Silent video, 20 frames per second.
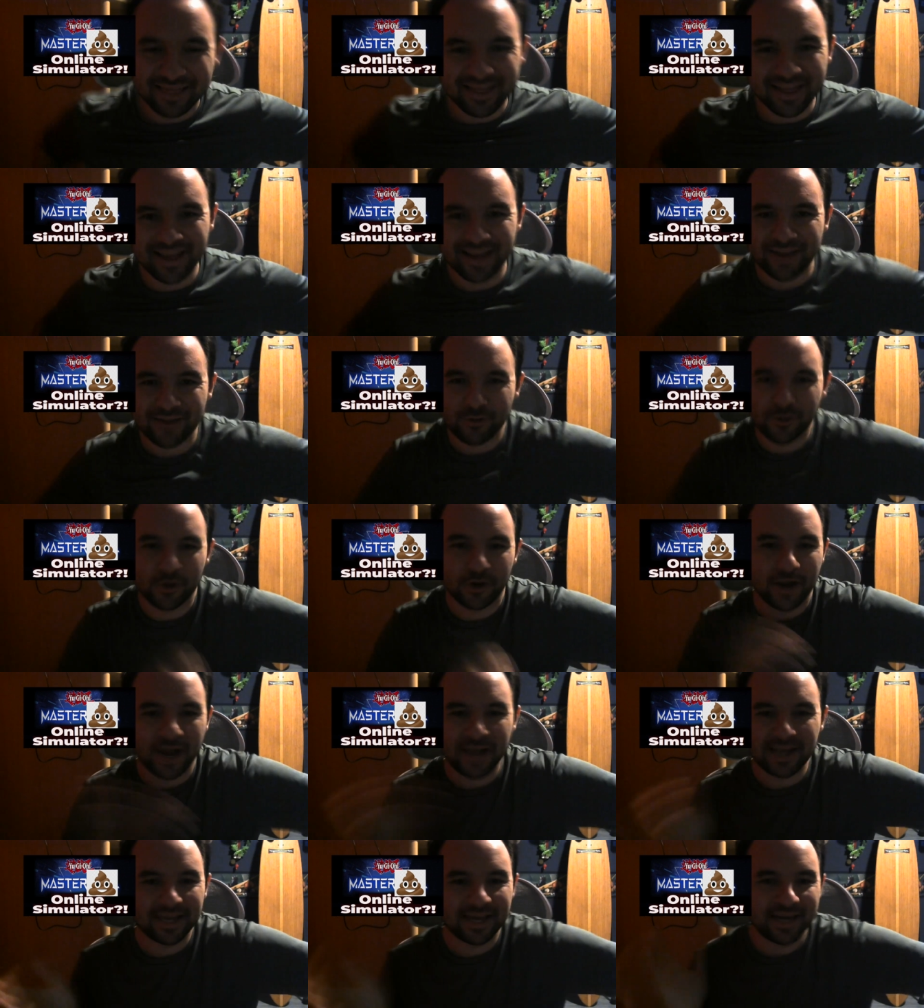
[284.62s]
like,
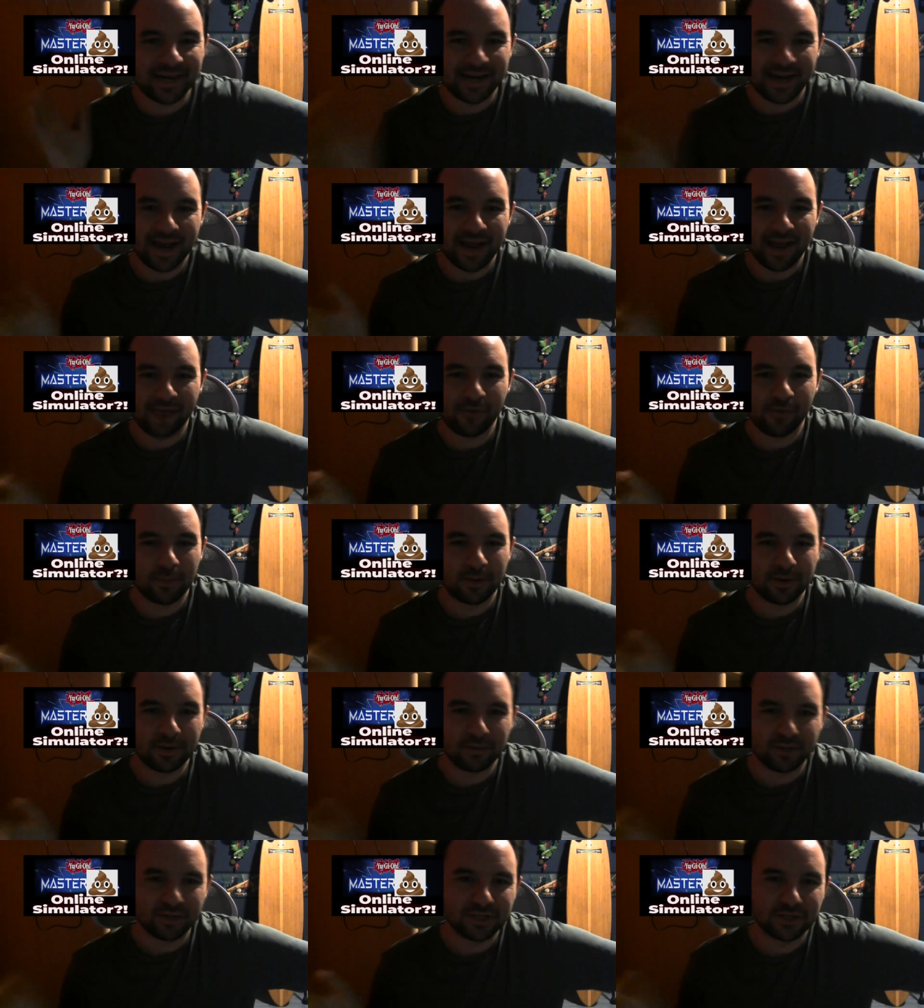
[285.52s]
look, I get not
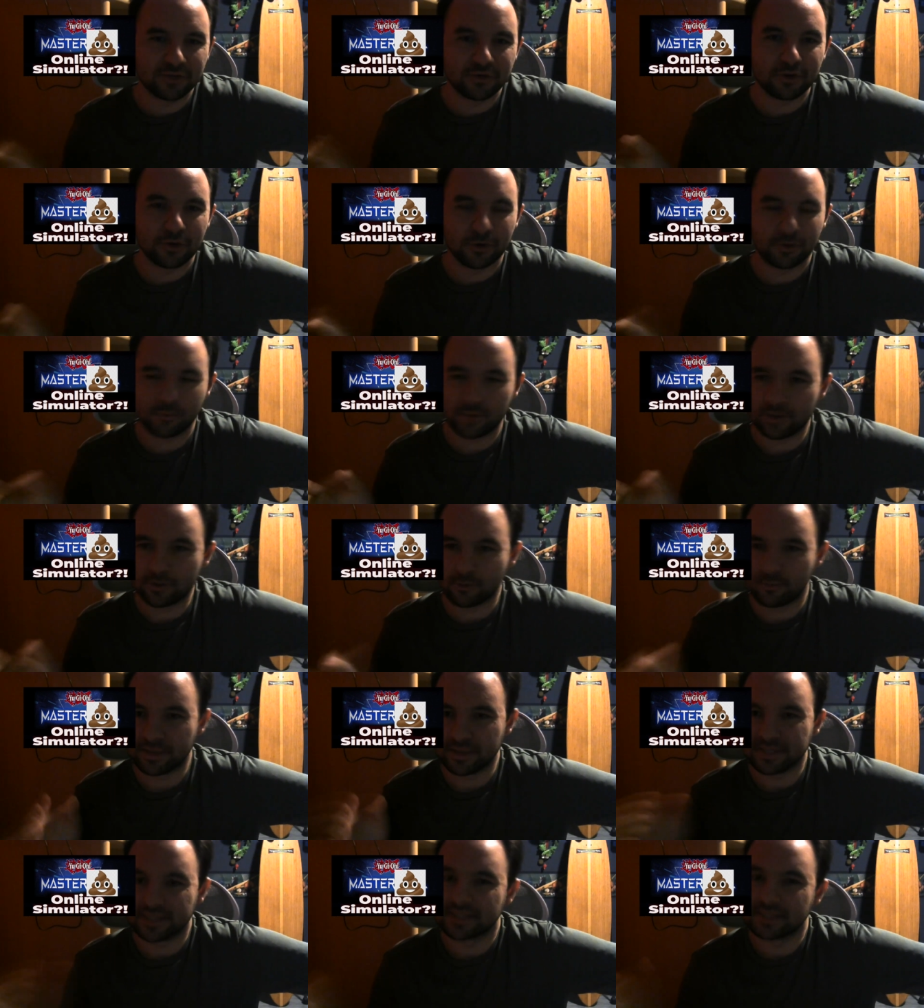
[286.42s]
everybody plays Yu Gi Oh on a regular
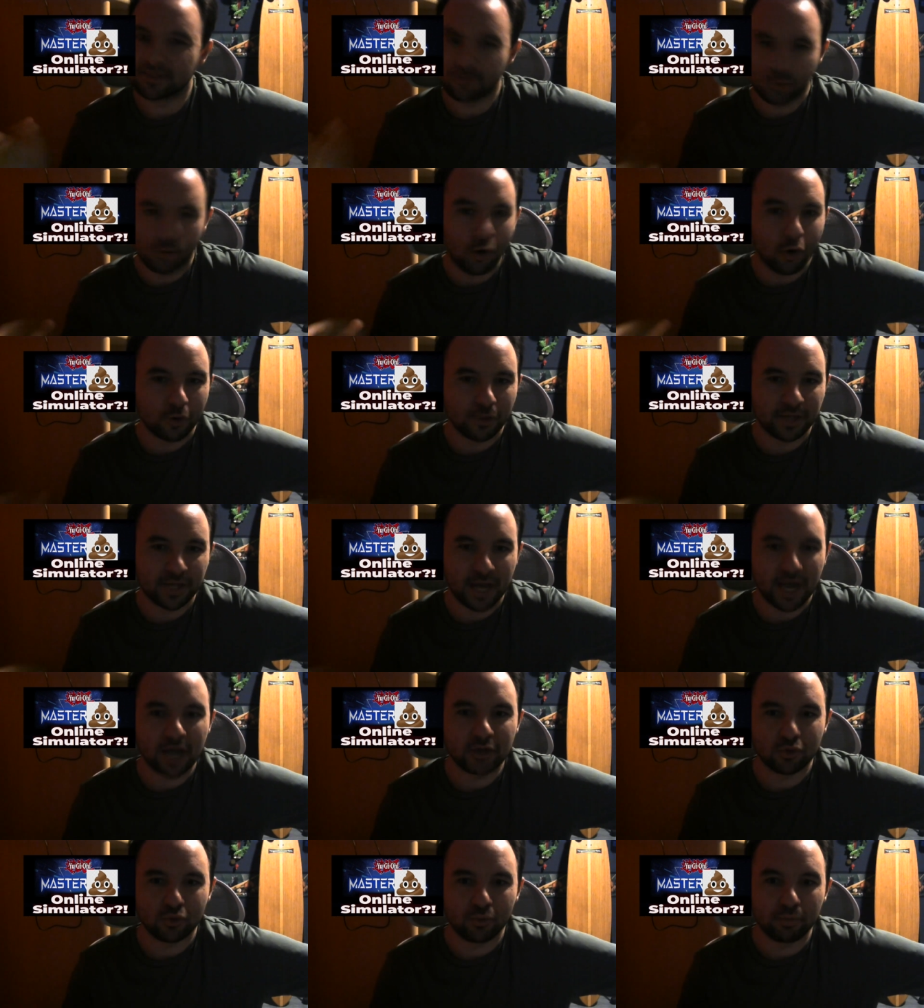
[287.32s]
basis, and there are the
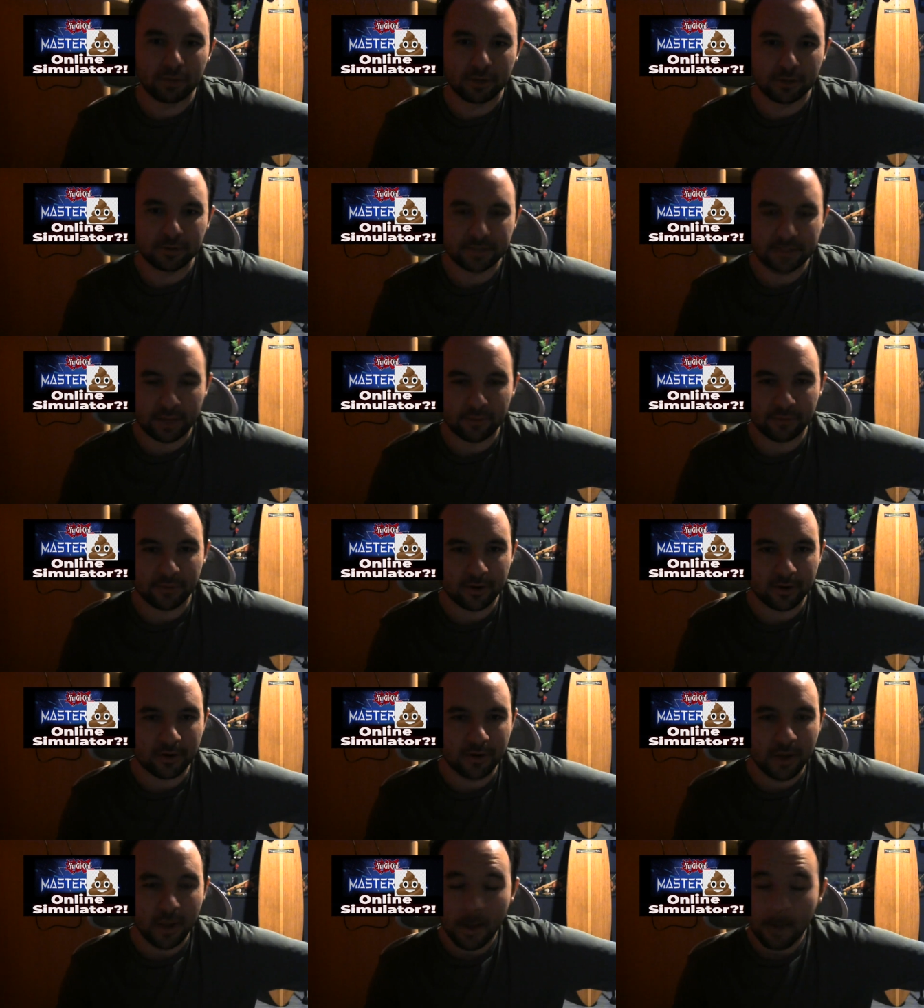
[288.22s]
casual players out
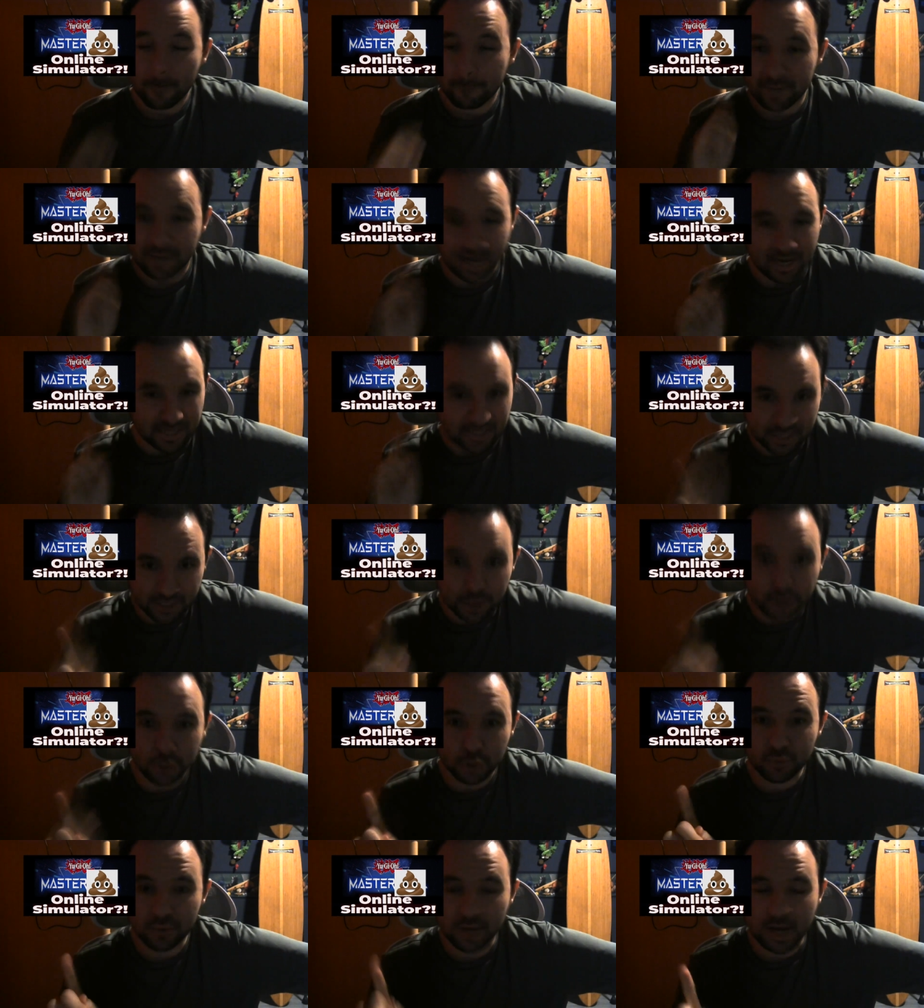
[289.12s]
there, but I
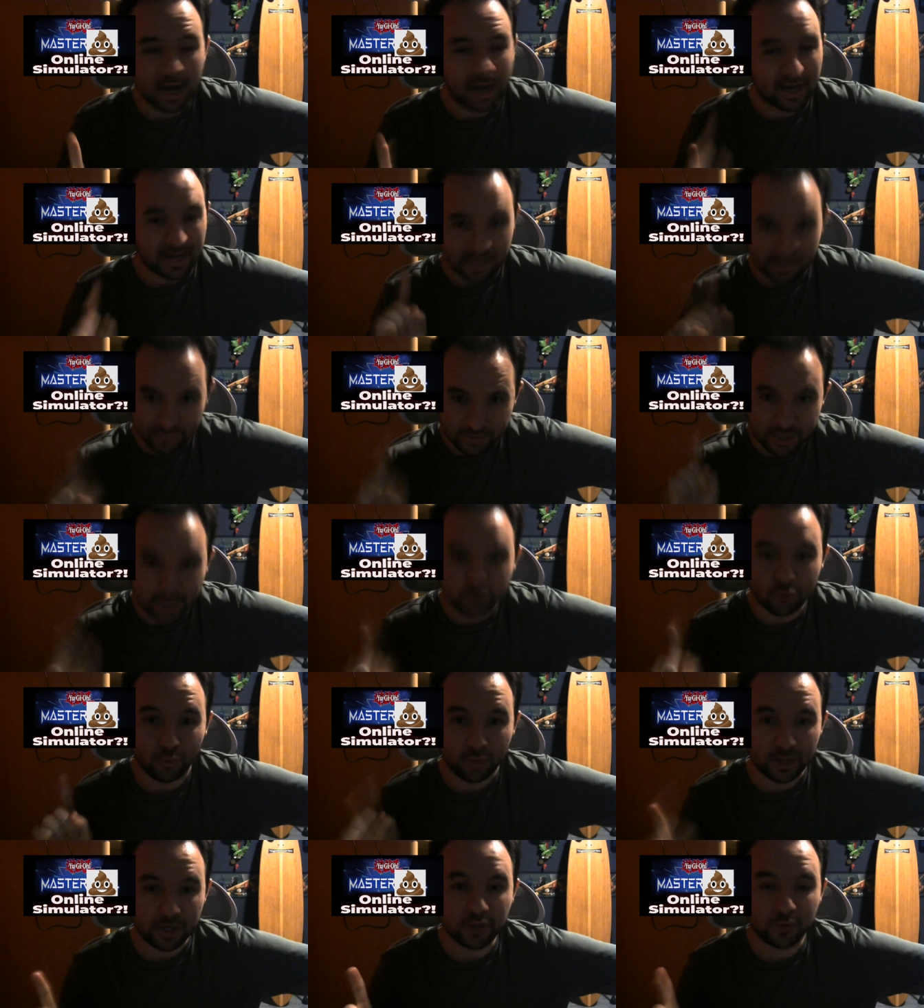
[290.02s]
kid you not, even in
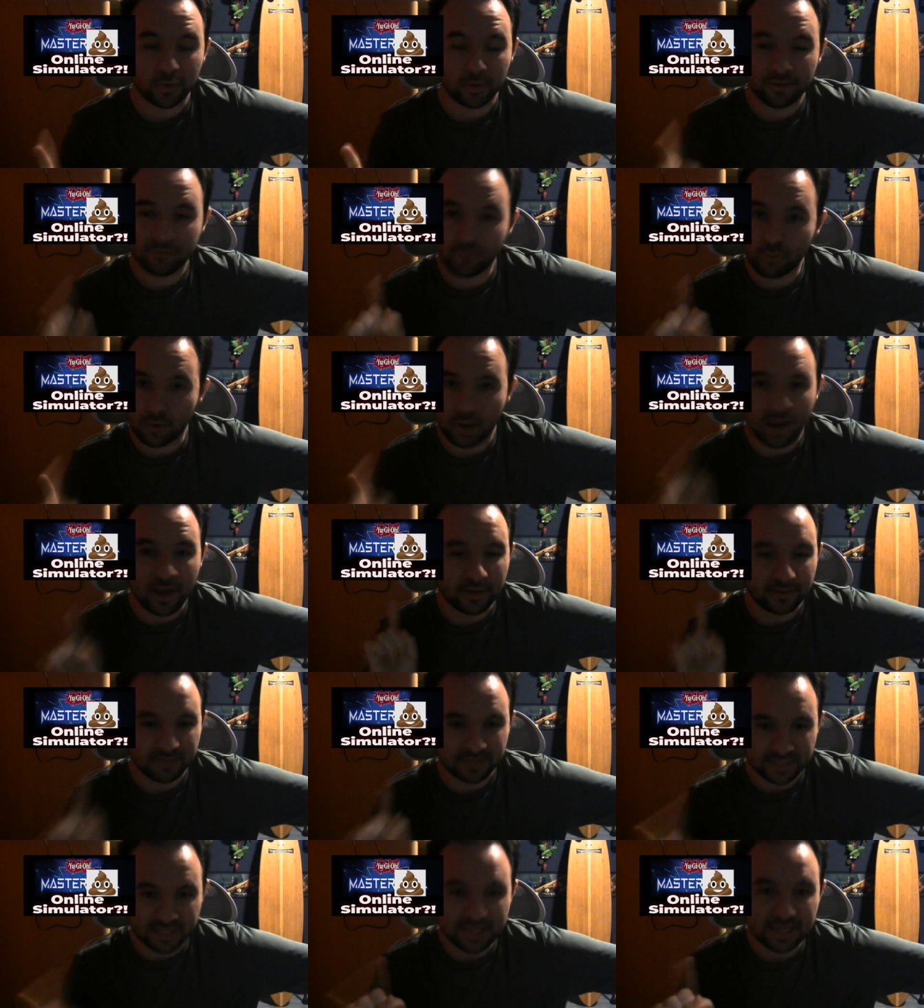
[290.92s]
2024, I
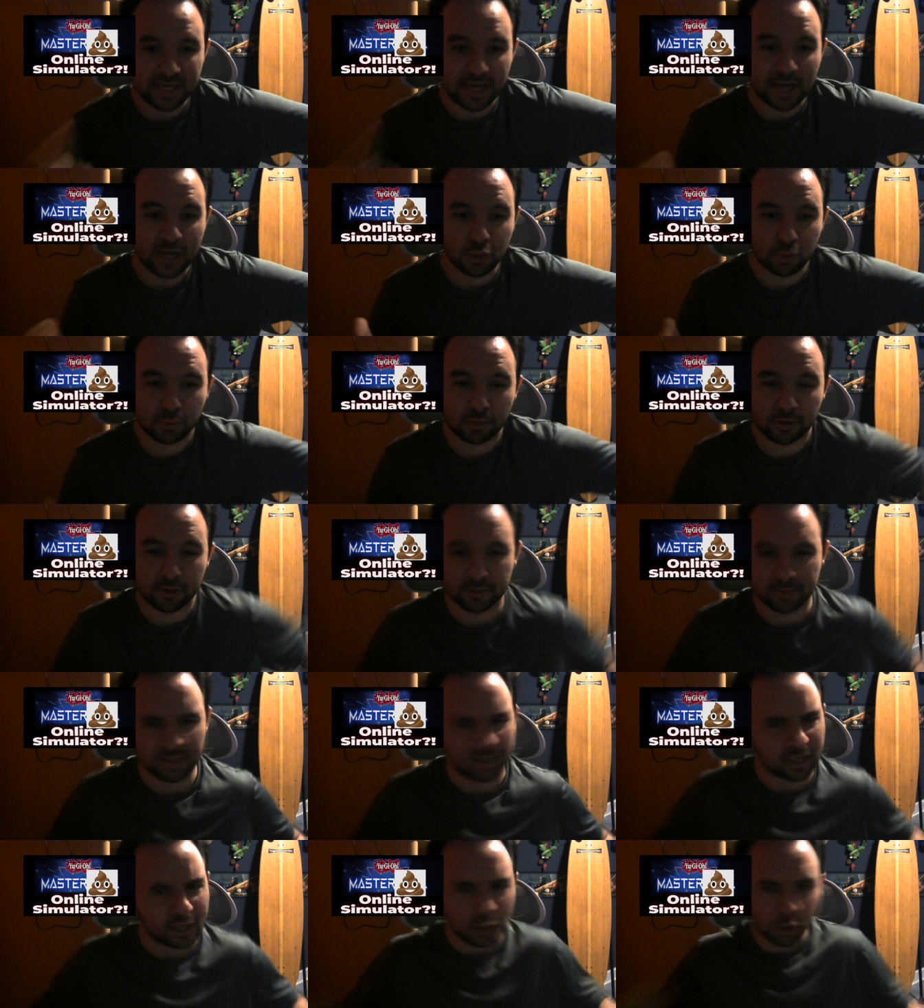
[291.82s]
have seen casual players
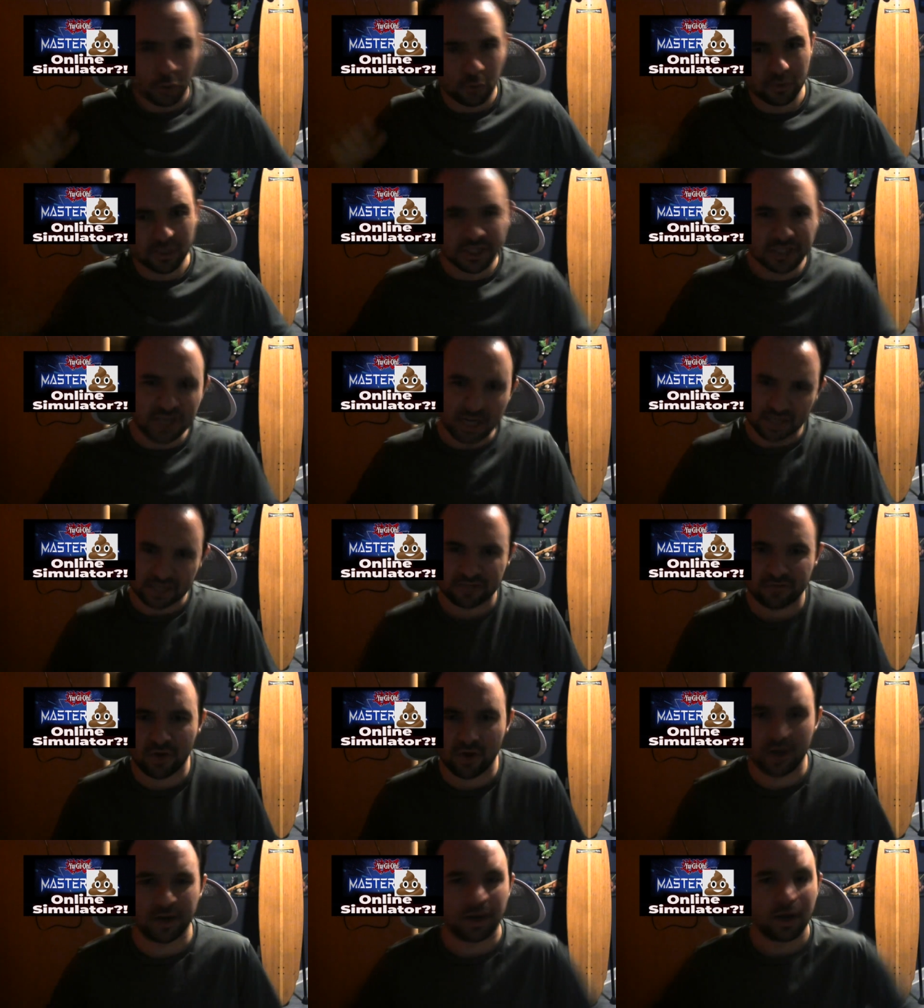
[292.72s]
being like, you know, this deck's
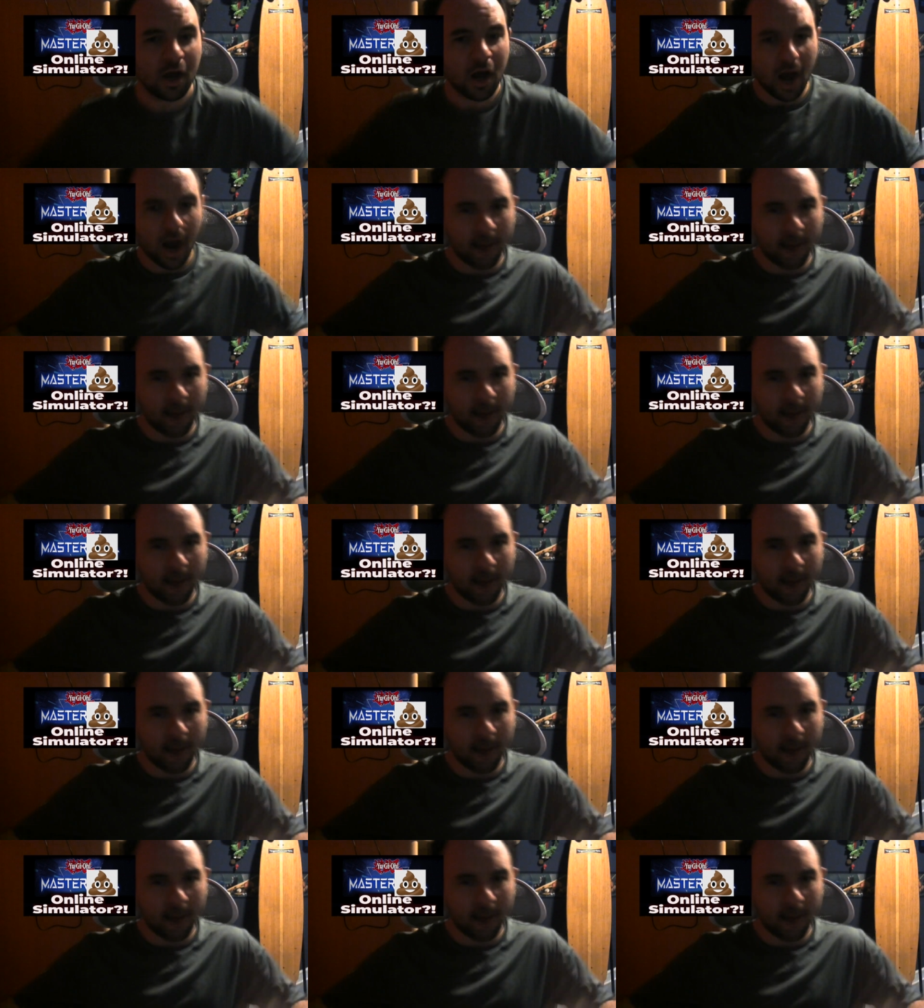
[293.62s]
fun.